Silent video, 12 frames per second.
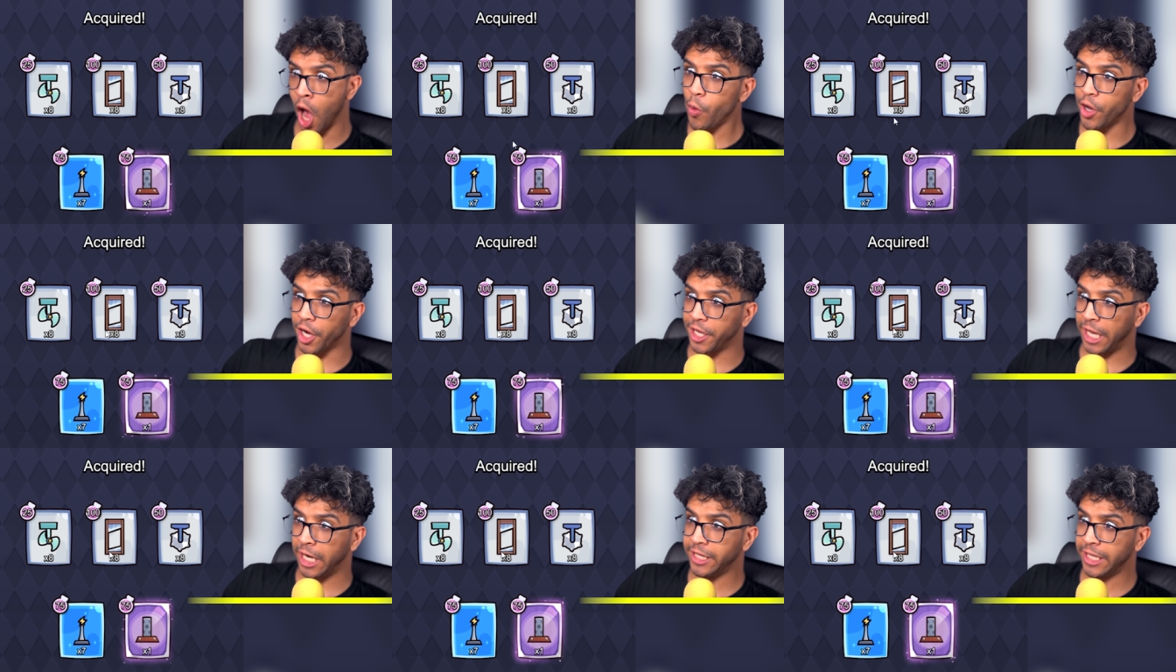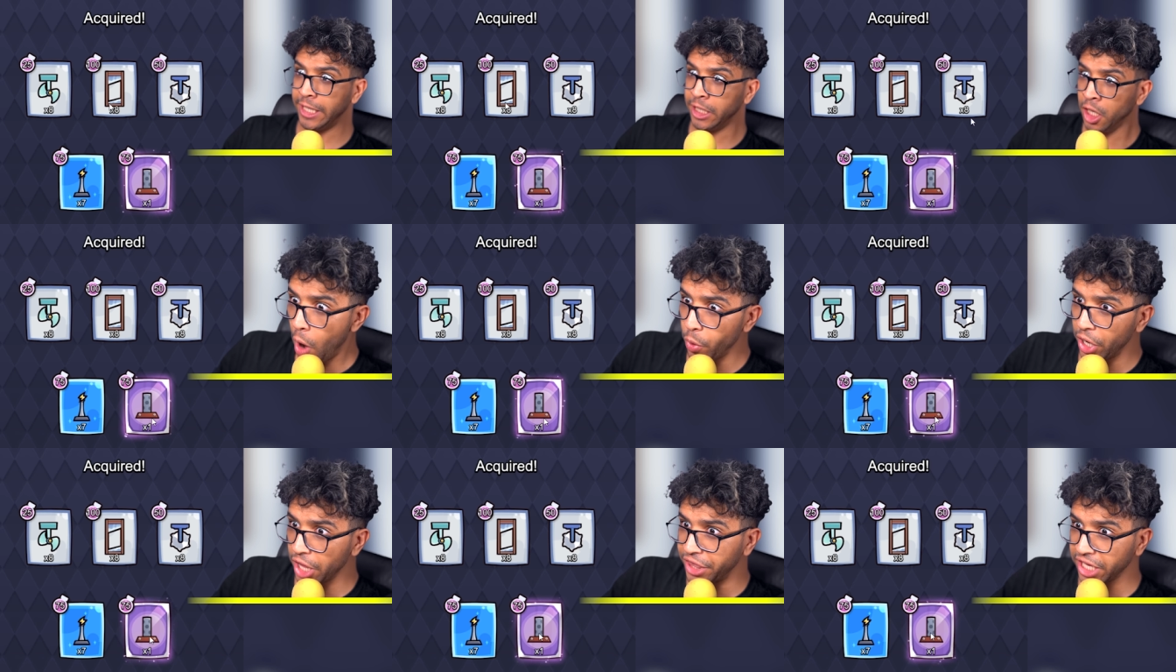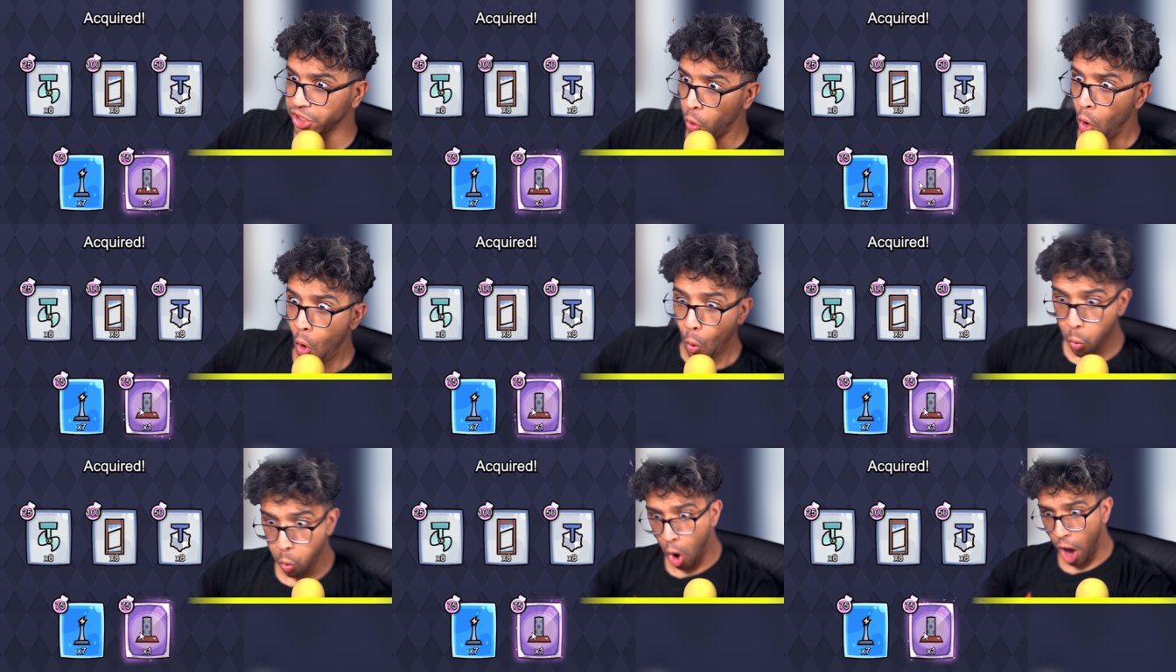We got a guillotine, and we got this. What
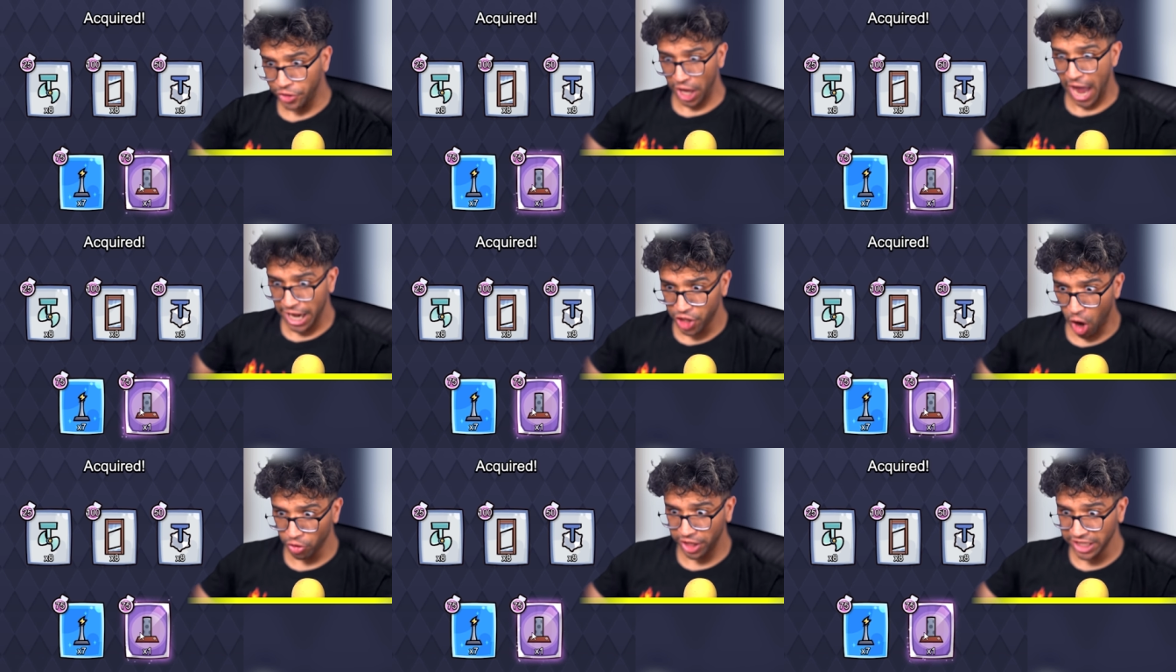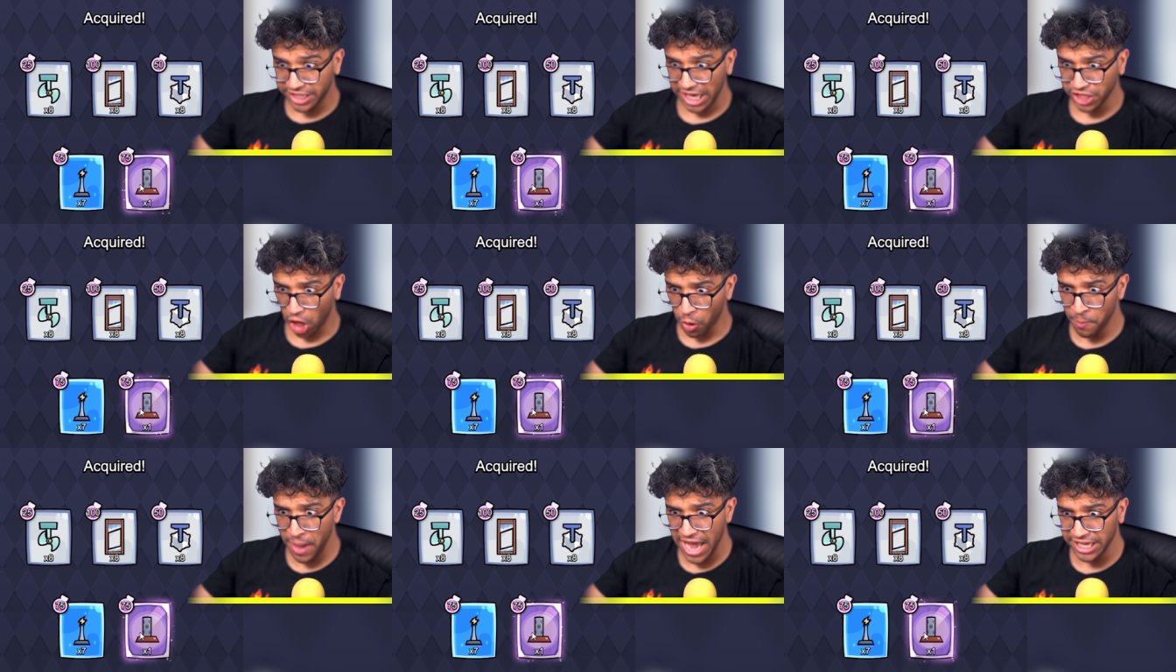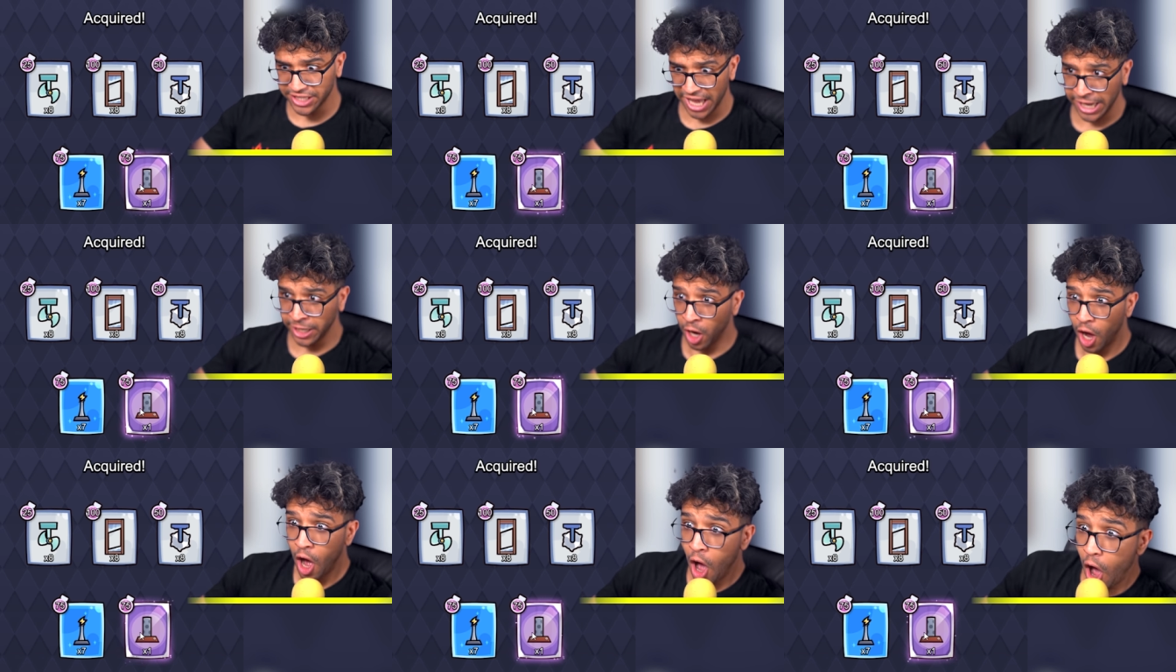the heck? Yo, these things are amazing.
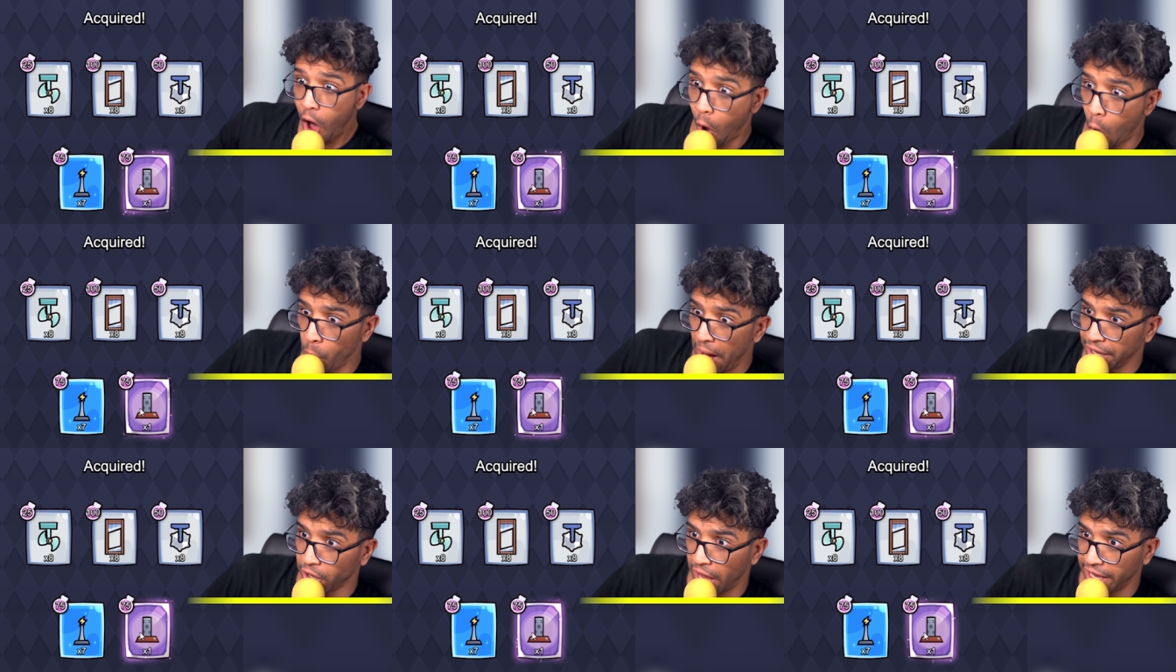Oh, my God.